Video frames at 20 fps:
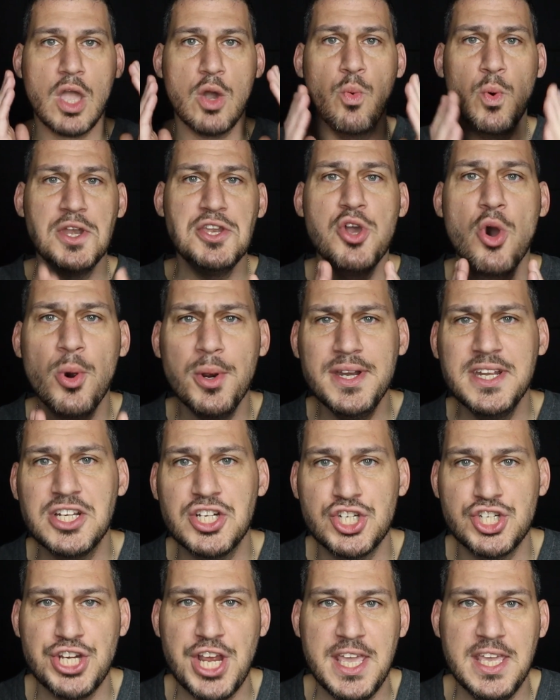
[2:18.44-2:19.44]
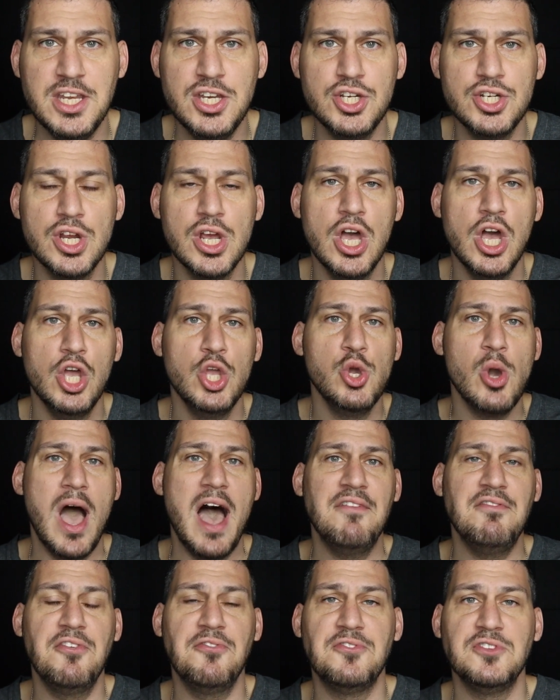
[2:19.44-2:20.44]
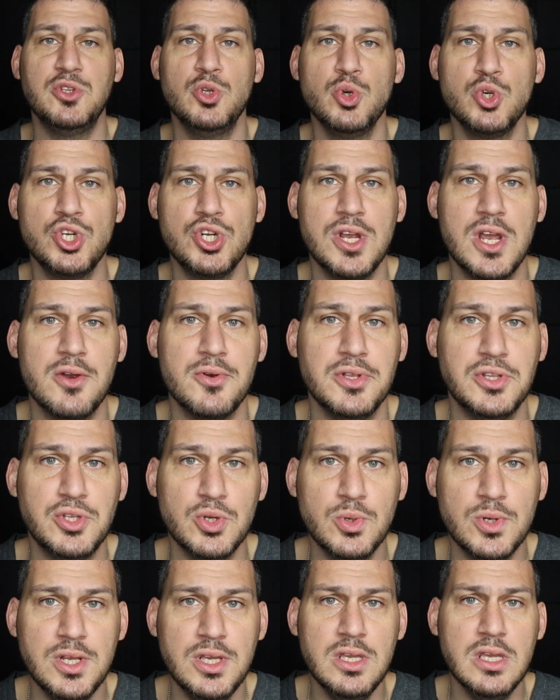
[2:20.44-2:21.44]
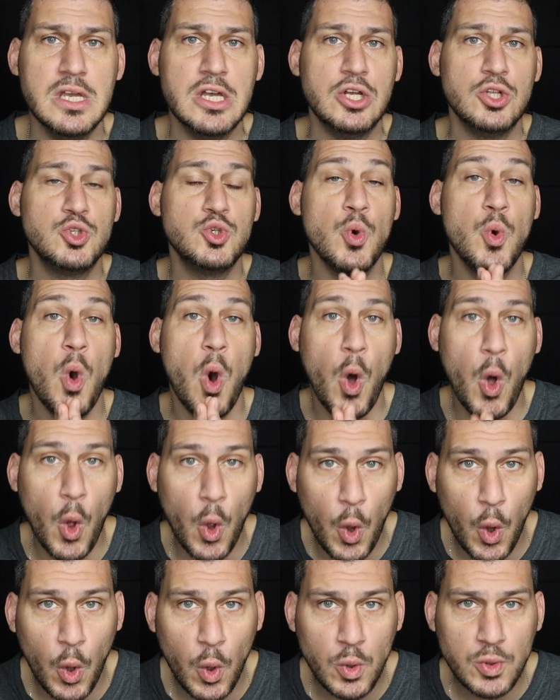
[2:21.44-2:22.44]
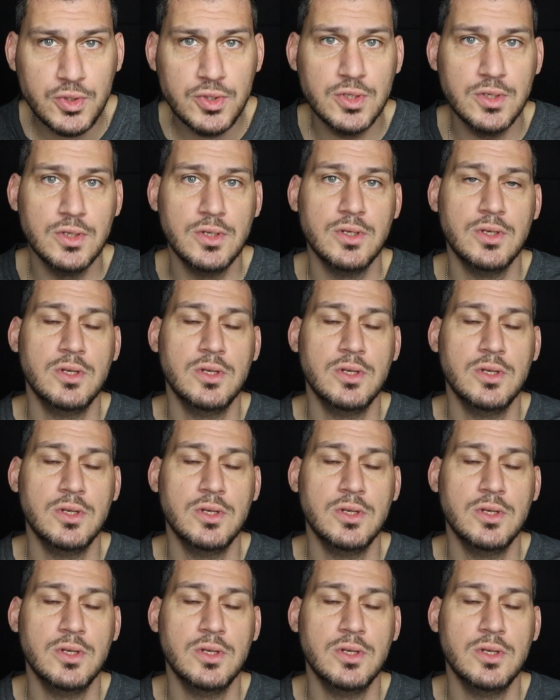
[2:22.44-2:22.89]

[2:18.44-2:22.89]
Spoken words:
When you're an exchange, you have a fiduciary duty to hold